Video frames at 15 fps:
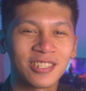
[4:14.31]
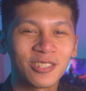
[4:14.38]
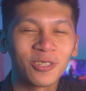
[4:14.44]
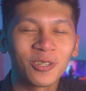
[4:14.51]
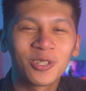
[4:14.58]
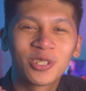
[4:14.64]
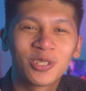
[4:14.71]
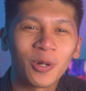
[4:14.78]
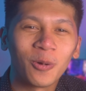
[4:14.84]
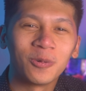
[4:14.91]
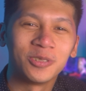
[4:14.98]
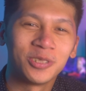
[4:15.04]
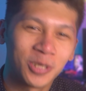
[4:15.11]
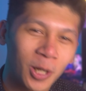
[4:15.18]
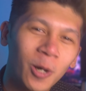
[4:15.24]
It looks so
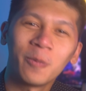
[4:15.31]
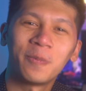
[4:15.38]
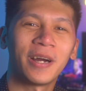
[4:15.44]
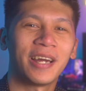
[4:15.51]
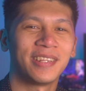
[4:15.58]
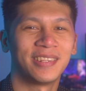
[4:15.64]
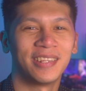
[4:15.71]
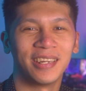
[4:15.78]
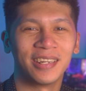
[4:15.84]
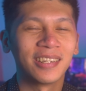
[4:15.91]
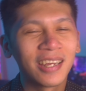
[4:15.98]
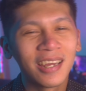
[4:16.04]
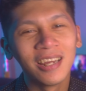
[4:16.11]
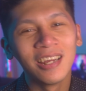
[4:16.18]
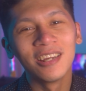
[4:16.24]
dope, I think.